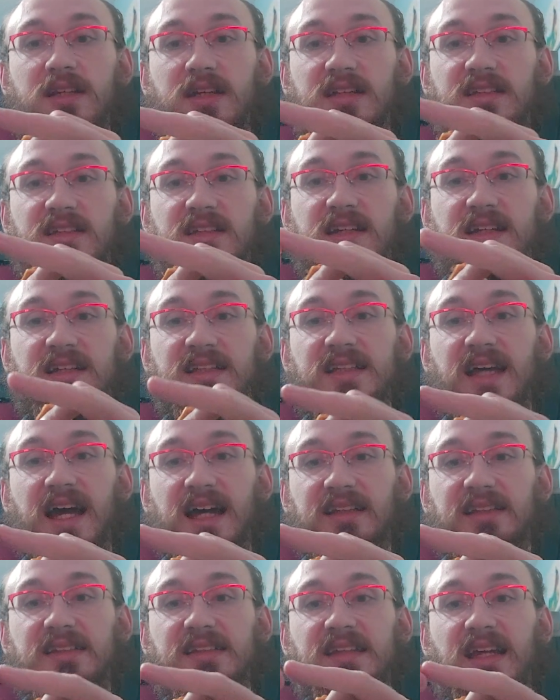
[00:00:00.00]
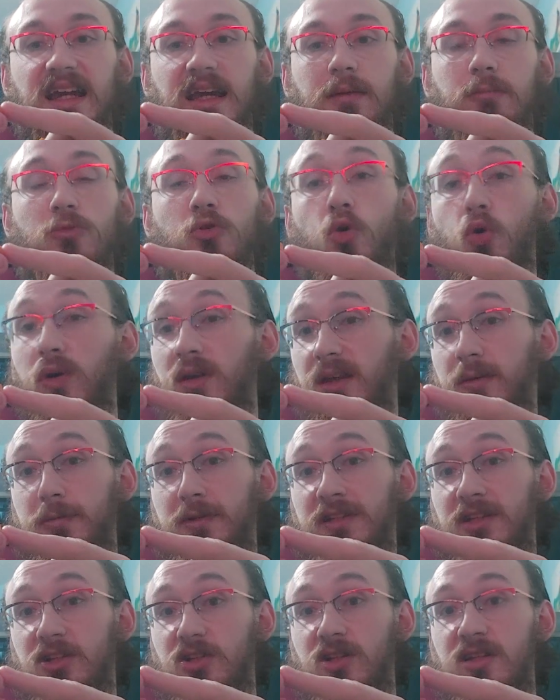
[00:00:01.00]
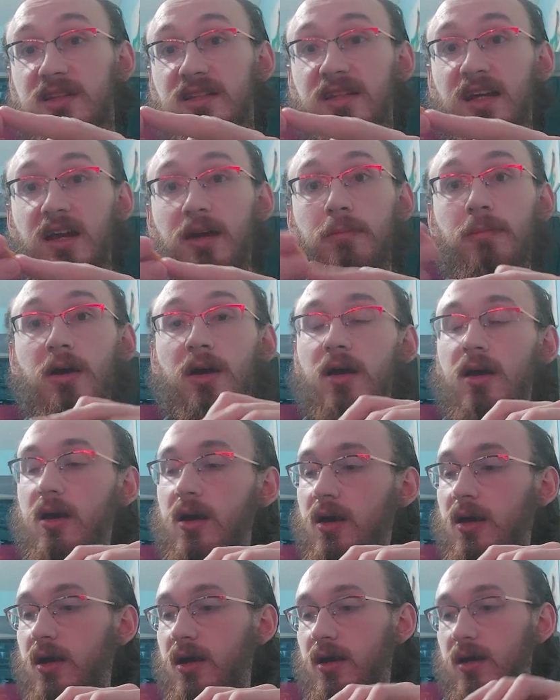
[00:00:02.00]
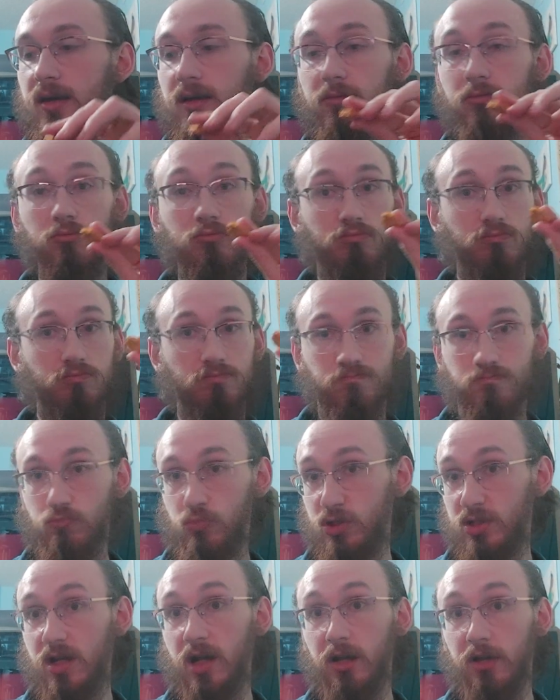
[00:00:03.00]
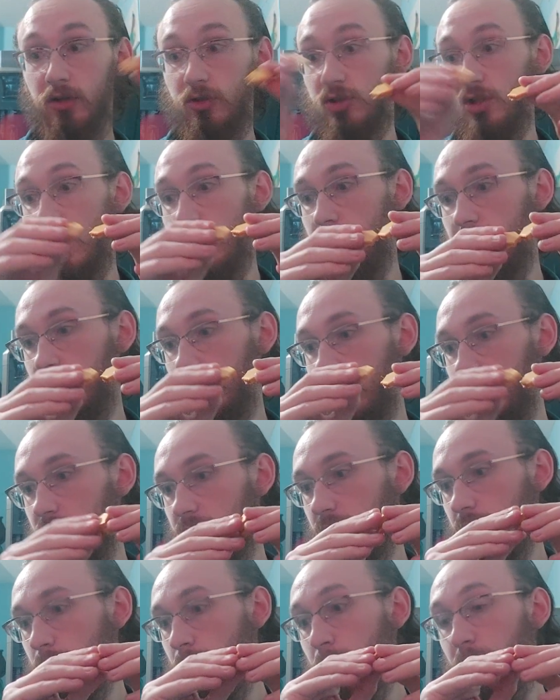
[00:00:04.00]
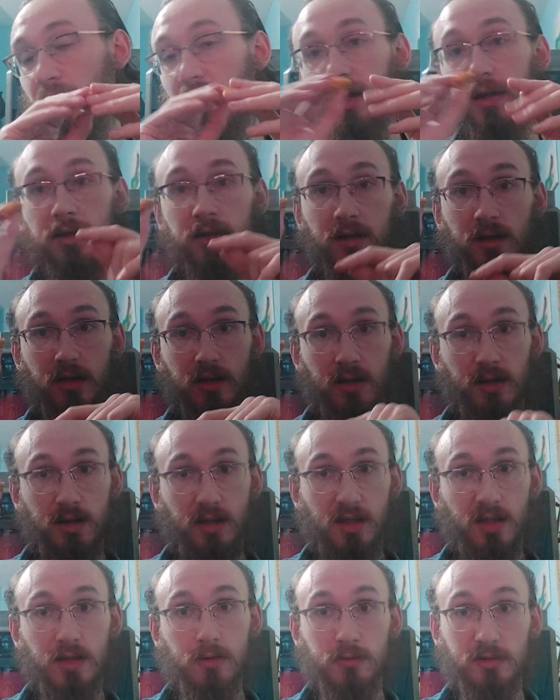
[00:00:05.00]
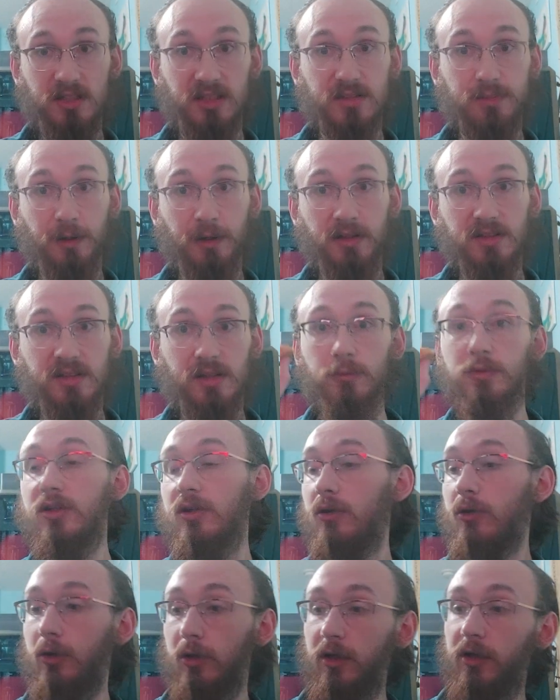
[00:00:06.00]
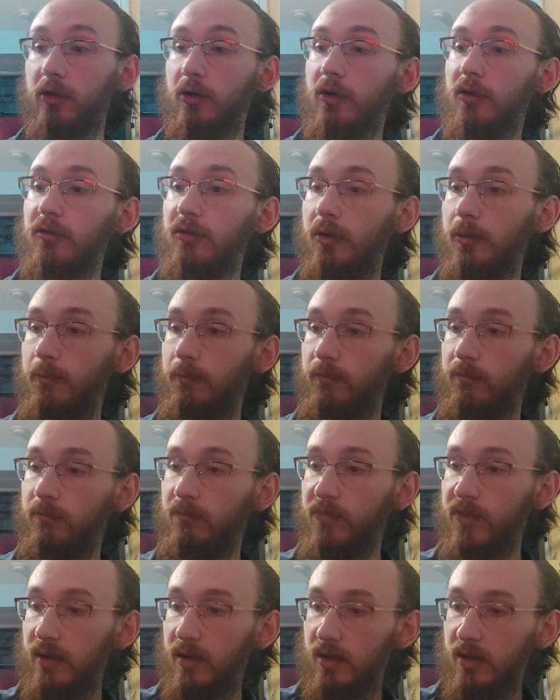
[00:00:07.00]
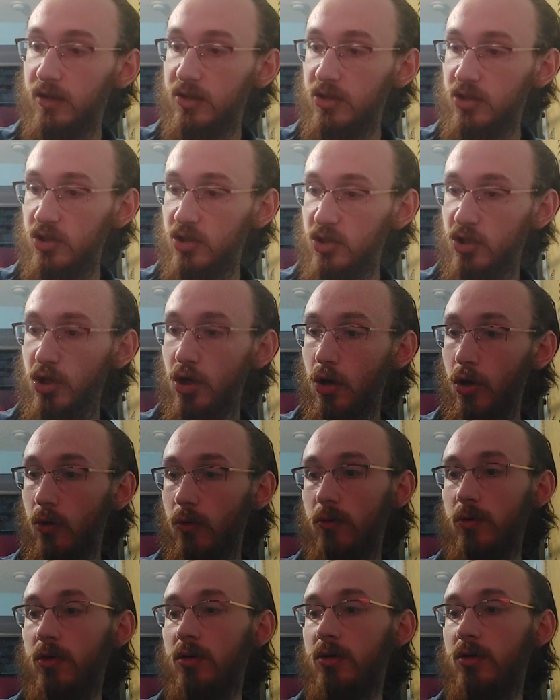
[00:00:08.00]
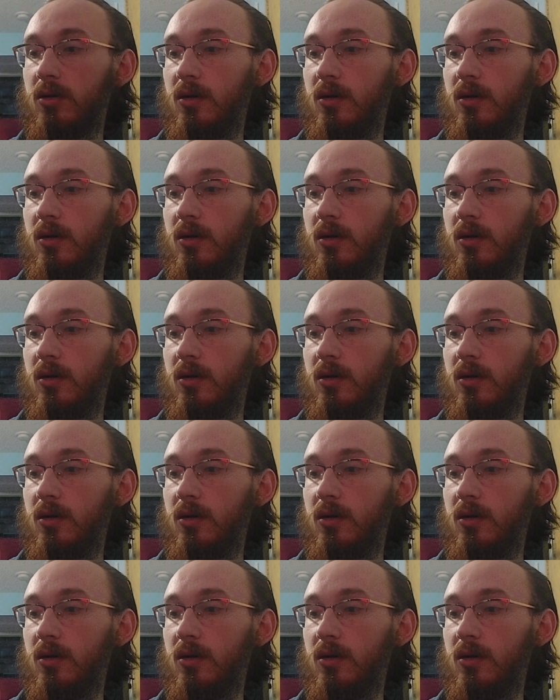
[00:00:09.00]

is the exact same, nor are they positioned the same. Was not a good job. But it was experience. It was a learning curve. So